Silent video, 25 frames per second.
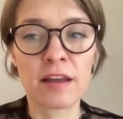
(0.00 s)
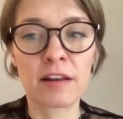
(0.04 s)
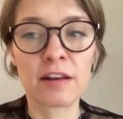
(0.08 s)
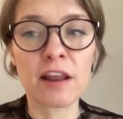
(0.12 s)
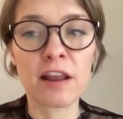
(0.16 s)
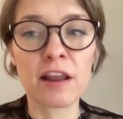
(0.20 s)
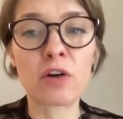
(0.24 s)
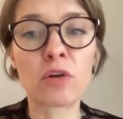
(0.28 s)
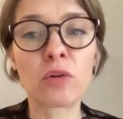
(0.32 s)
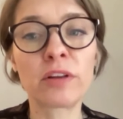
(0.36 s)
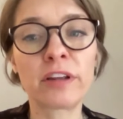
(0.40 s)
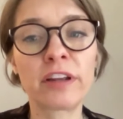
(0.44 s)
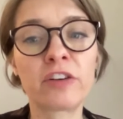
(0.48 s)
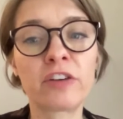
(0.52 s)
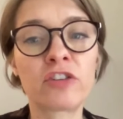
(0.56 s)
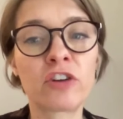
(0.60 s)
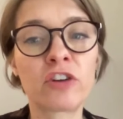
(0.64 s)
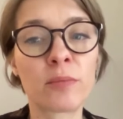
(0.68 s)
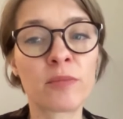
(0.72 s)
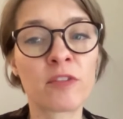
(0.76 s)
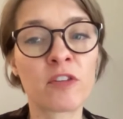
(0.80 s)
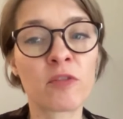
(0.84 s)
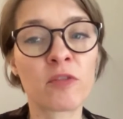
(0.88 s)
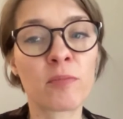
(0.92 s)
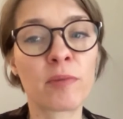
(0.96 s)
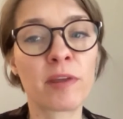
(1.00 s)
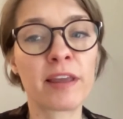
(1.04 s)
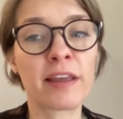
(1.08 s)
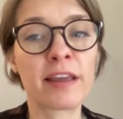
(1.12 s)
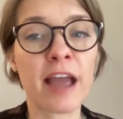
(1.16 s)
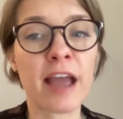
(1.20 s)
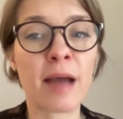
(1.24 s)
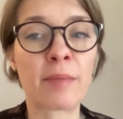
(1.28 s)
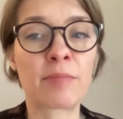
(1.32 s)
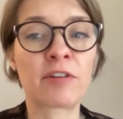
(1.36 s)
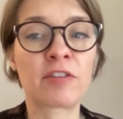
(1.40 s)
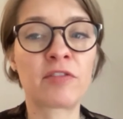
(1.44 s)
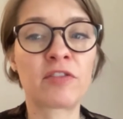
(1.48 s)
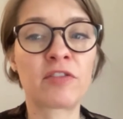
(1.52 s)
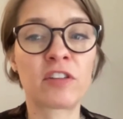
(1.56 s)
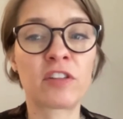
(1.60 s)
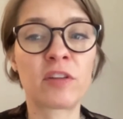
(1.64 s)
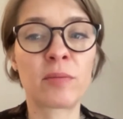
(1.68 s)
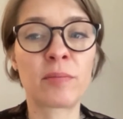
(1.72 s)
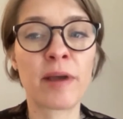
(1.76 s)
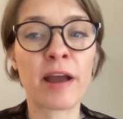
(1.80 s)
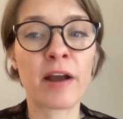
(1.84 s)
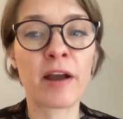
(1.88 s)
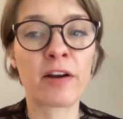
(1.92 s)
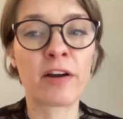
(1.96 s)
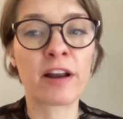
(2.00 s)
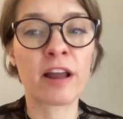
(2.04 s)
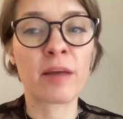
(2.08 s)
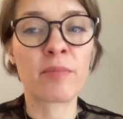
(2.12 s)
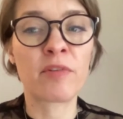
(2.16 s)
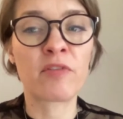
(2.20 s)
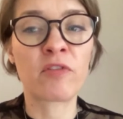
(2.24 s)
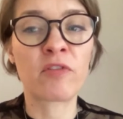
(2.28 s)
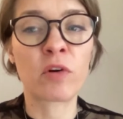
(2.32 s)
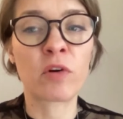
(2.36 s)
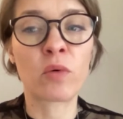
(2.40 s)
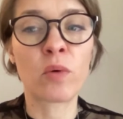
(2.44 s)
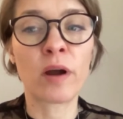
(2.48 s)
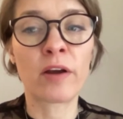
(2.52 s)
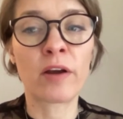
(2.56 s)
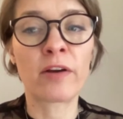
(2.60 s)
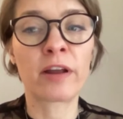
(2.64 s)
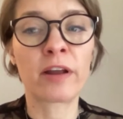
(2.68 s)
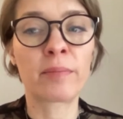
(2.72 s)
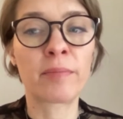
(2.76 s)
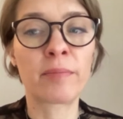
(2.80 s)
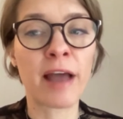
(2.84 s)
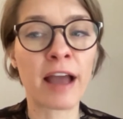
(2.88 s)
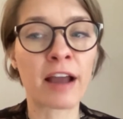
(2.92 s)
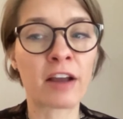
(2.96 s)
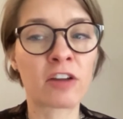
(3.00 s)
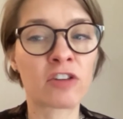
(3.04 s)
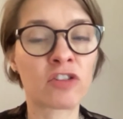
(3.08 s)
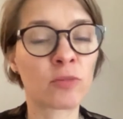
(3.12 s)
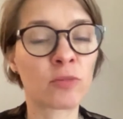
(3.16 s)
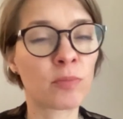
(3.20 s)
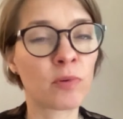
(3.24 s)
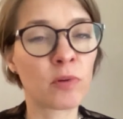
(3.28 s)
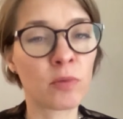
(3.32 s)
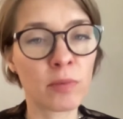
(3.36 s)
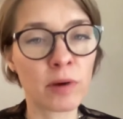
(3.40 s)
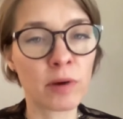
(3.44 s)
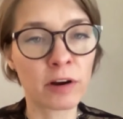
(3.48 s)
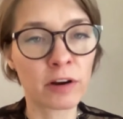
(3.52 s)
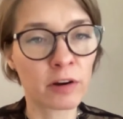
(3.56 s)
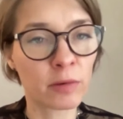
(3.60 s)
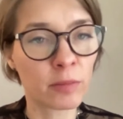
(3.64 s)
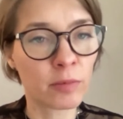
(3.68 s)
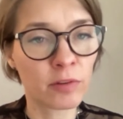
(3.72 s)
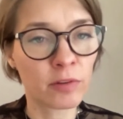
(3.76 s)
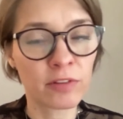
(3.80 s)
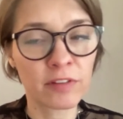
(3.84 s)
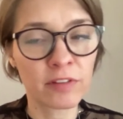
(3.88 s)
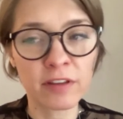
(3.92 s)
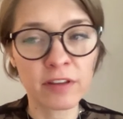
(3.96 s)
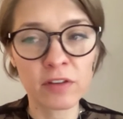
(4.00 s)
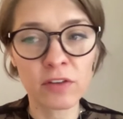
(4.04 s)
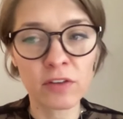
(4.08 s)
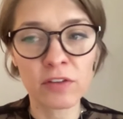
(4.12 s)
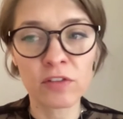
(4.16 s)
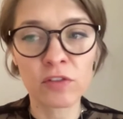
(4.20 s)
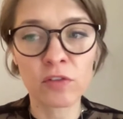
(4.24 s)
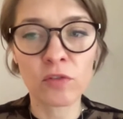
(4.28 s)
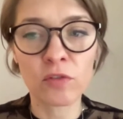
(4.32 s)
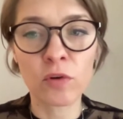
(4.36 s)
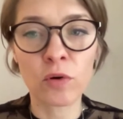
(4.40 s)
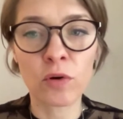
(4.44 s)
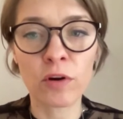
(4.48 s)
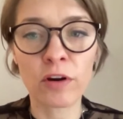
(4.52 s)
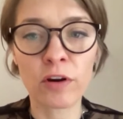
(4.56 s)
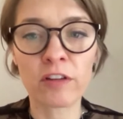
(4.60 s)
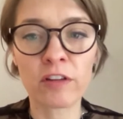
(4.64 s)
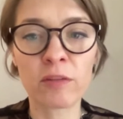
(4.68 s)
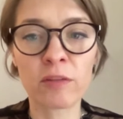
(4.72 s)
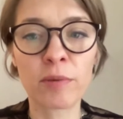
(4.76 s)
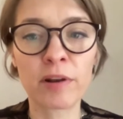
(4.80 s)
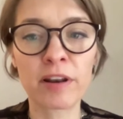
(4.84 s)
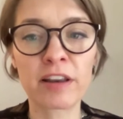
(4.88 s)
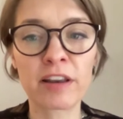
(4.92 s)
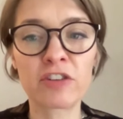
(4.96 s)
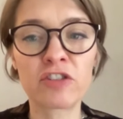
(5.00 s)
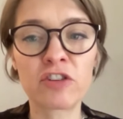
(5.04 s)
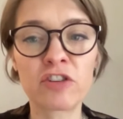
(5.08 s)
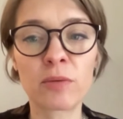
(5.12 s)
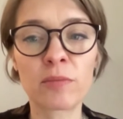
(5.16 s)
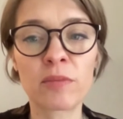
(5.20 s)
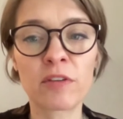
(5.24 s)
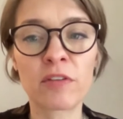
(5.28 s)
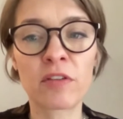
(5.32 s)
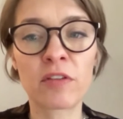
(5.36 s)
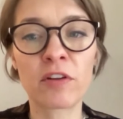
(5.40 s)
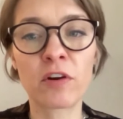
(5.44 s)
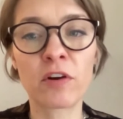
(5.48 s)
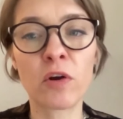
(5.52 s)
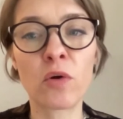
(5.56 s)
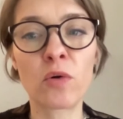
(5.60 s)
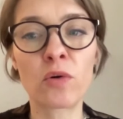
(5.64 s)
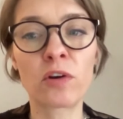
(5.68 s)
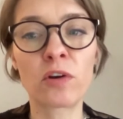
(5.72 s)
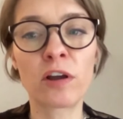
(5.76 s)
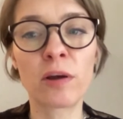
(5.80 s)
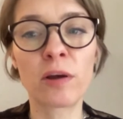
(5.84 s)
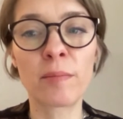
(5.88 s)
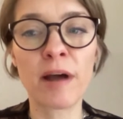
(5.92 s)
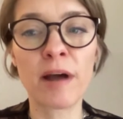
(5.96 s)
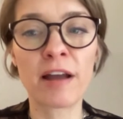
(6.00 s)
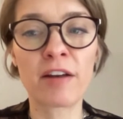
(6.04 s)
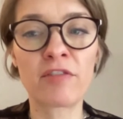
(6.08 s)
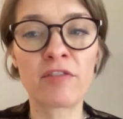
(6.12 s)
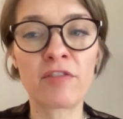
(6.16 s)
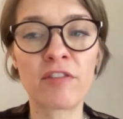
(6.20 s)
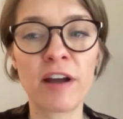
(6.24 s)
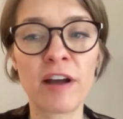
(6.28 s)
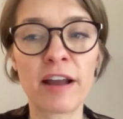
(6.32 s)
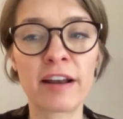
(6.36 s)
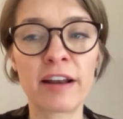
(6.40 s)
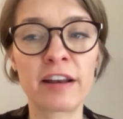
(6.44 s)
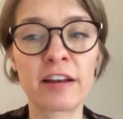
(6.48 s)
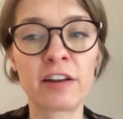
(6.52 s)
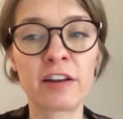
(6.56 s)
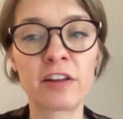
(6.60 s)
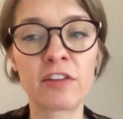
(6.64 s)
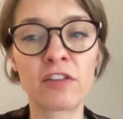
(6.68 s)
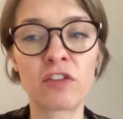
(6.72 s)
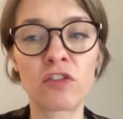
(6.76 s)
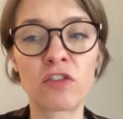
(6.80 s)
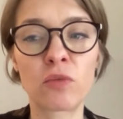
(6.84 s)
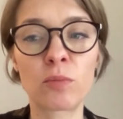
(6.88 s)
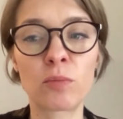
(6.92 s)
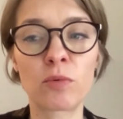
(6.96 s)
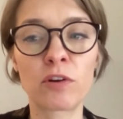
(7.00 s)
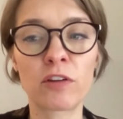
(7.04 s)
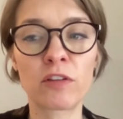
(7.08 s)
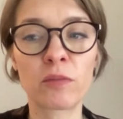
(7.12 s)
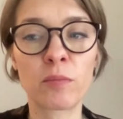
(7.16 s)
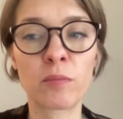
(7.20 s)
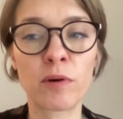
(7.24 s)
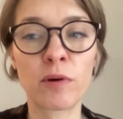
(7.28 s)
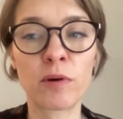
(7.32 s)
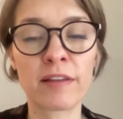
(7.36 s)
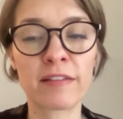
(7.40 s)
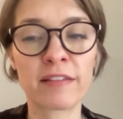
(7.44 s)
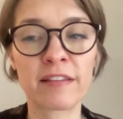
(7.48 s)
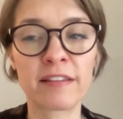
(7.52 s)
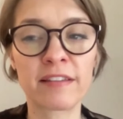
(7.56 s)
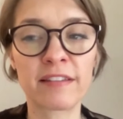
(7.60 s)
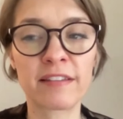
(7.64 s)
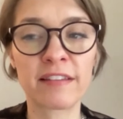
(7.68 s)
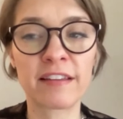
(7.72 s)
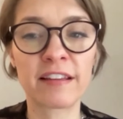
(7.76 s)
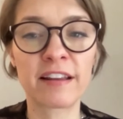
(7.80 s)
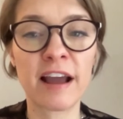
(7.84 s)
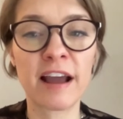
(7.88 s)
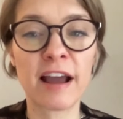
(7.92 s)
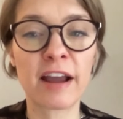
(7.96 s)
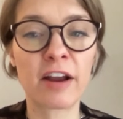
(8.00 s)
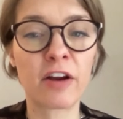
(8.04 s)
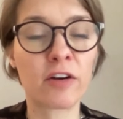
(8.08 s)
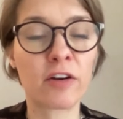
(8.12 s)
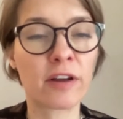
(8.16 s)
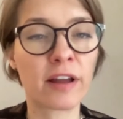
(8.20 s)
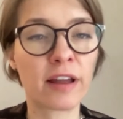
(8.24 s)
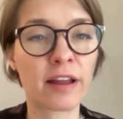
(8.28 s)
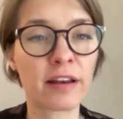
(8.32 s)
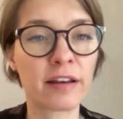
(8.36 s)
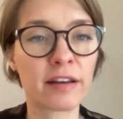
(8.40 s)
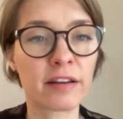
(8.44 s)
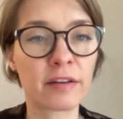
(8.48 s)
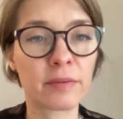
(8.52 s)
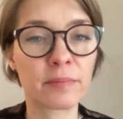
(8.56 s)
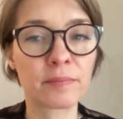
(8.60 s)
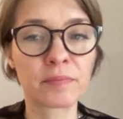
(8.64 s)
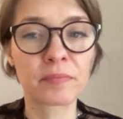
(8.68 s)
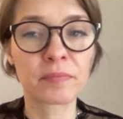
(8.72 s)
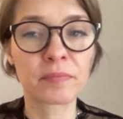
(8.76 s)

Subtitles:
Not only in terms of being captive to the paradigm of acquiring packageable, marketable skills, of course, but in terms of their own commodified and consumerist presence in higher ed.